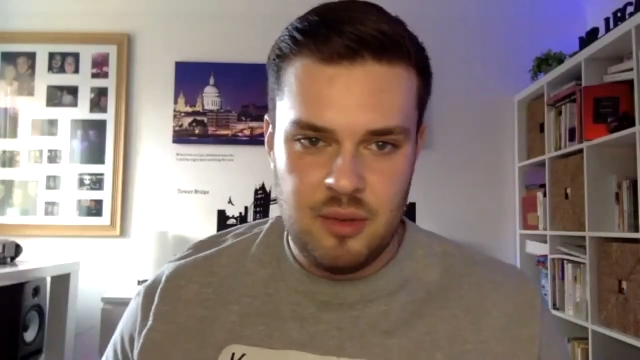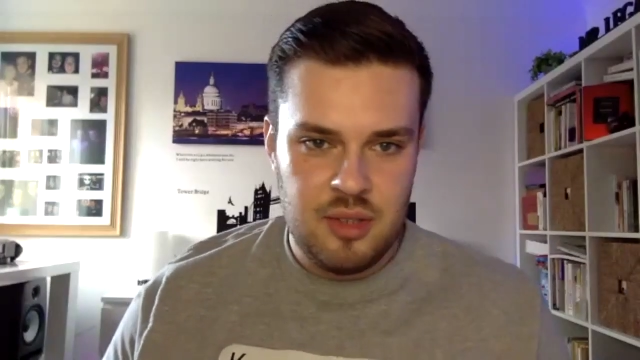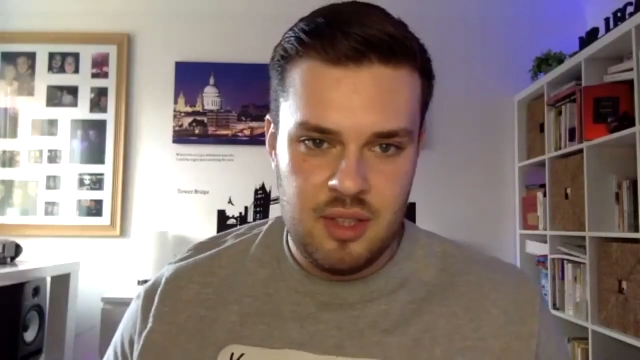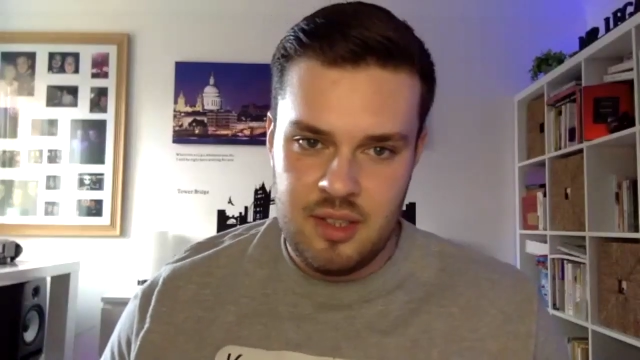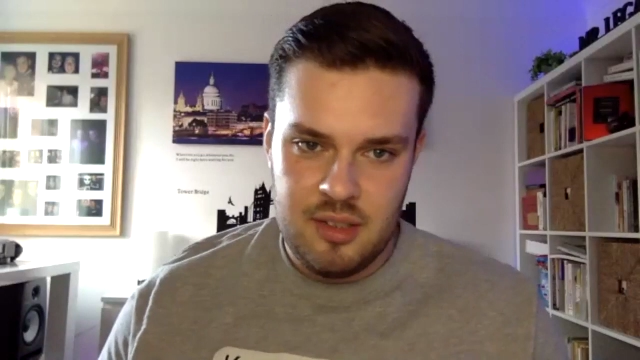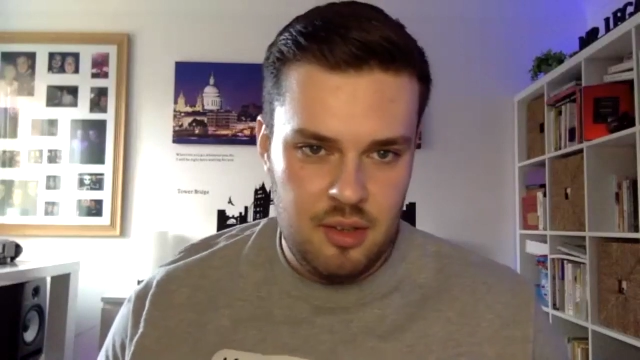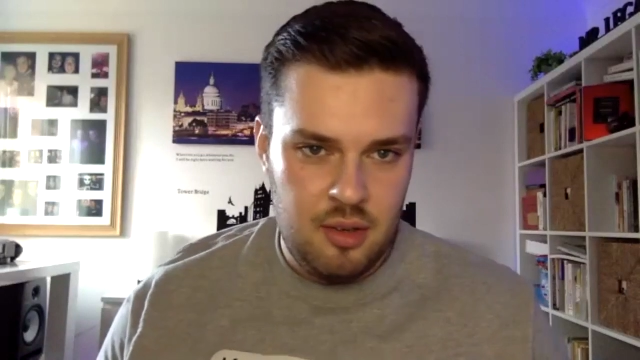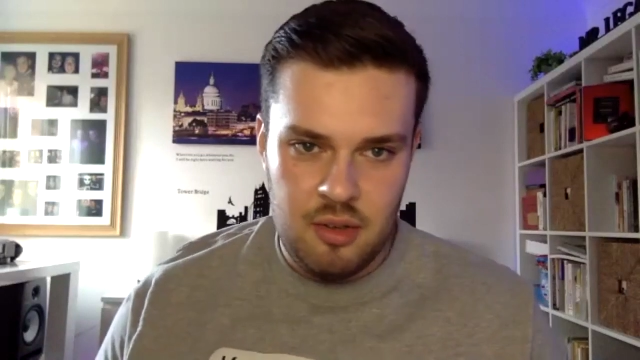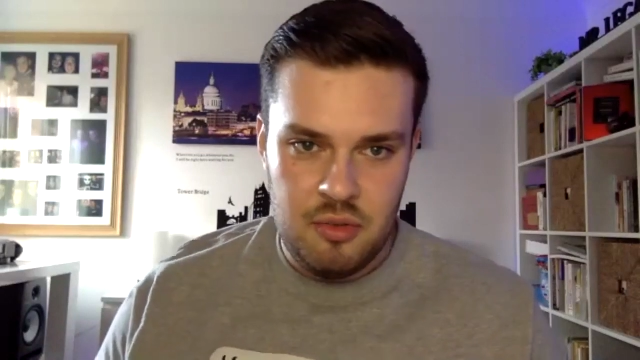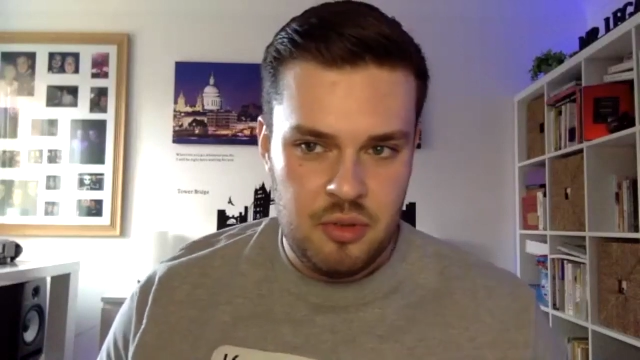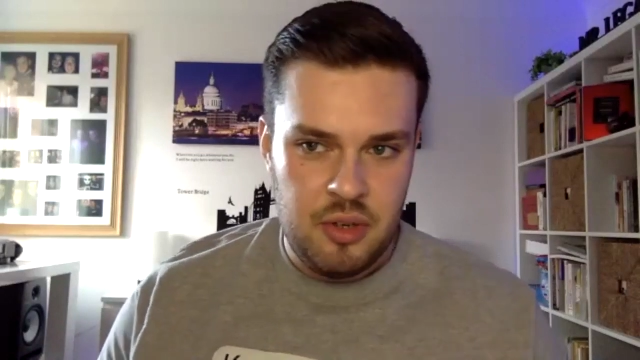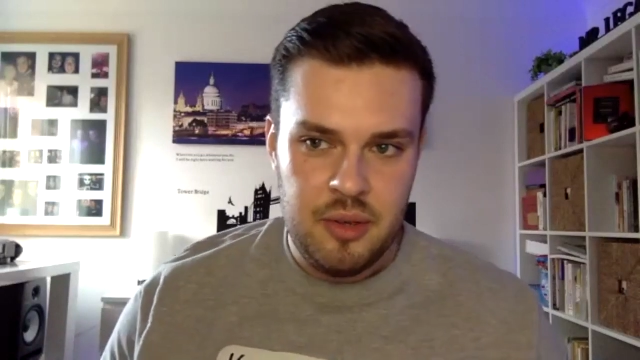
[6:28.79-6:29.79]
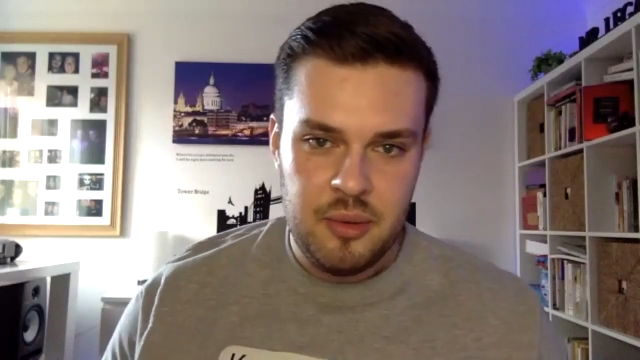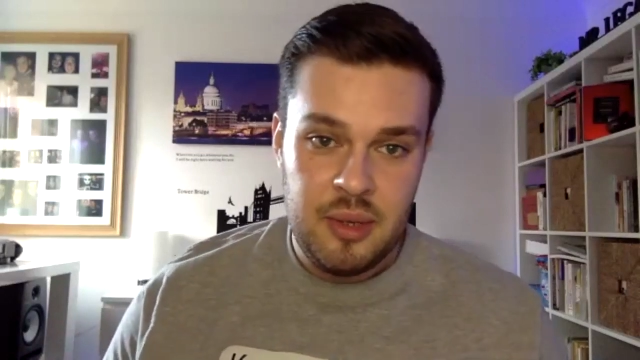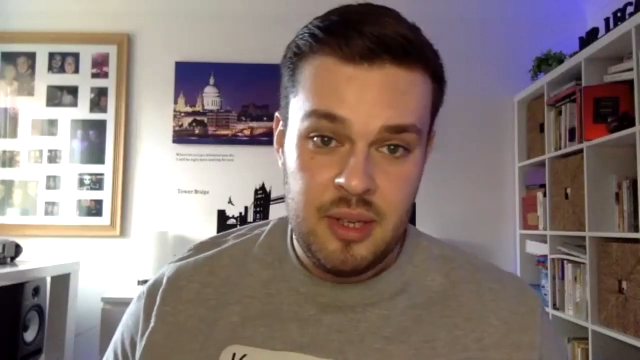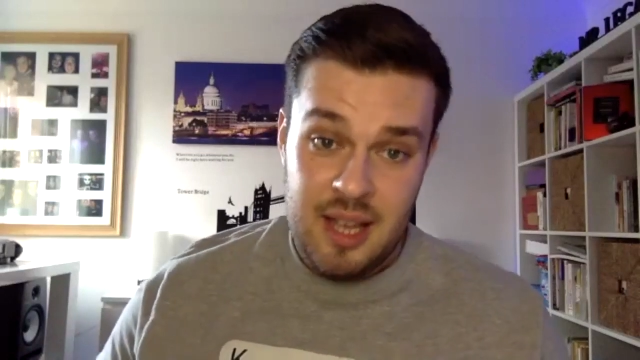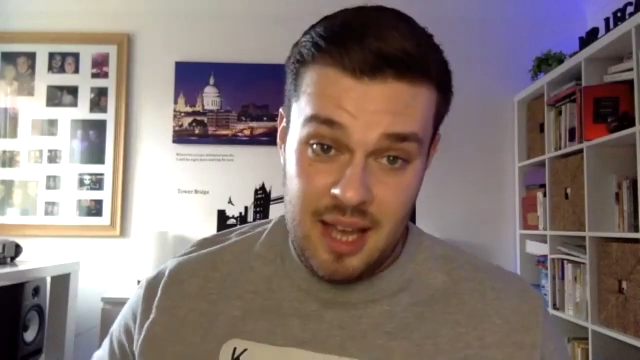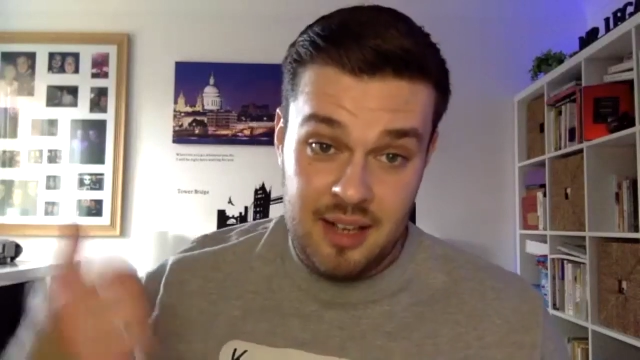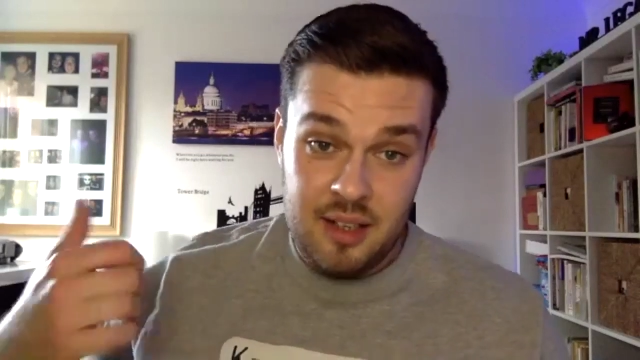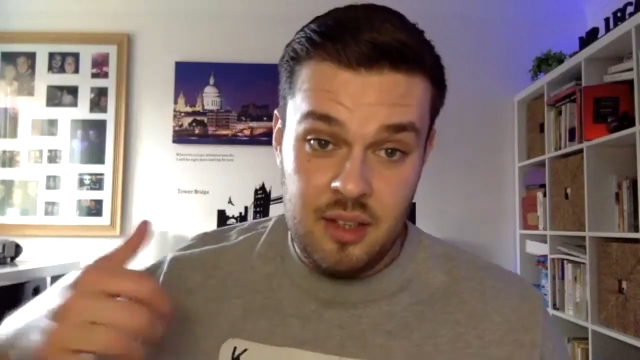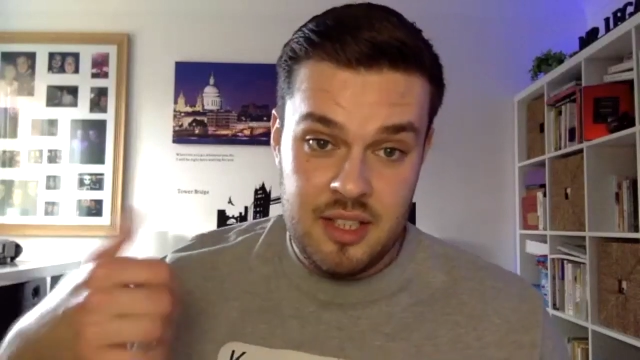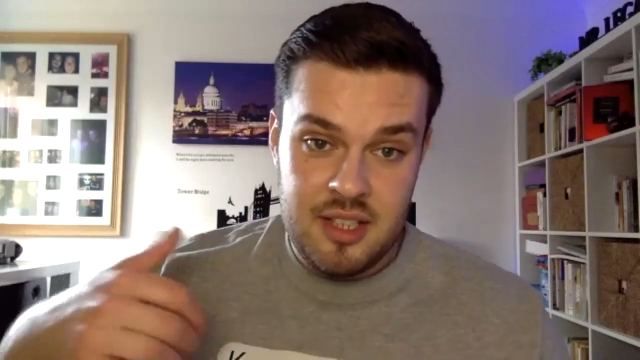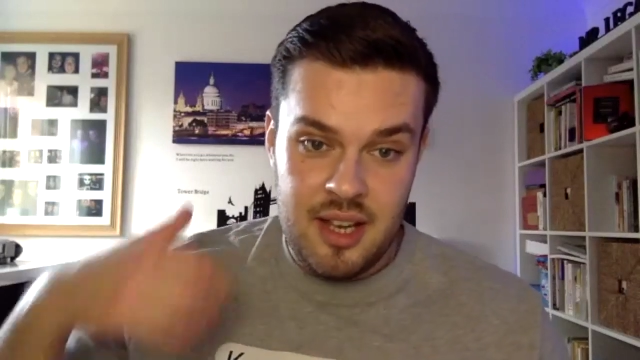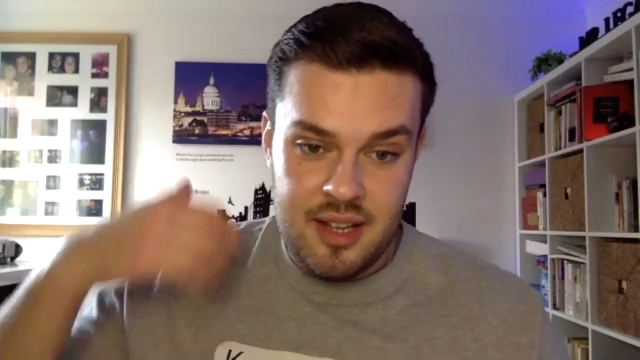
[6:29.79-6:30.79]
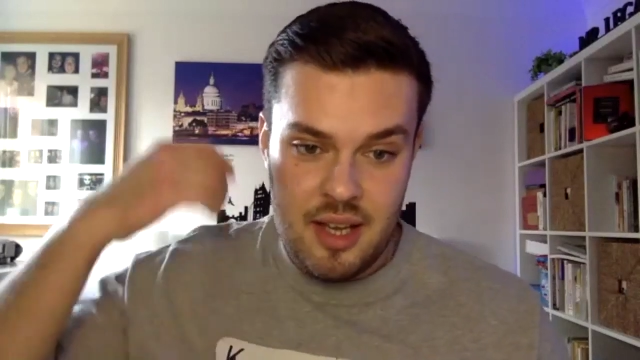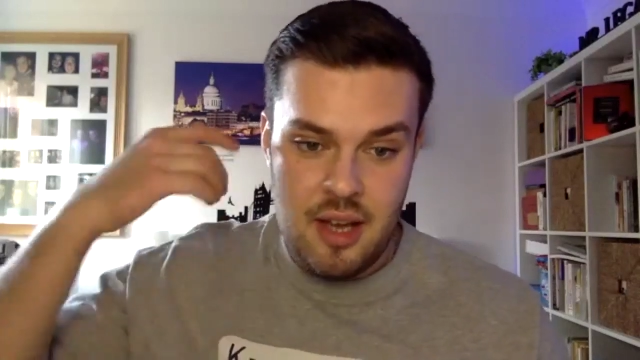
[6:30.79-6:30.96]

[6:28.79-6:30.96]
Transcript: Like, it's unreal. And like you say,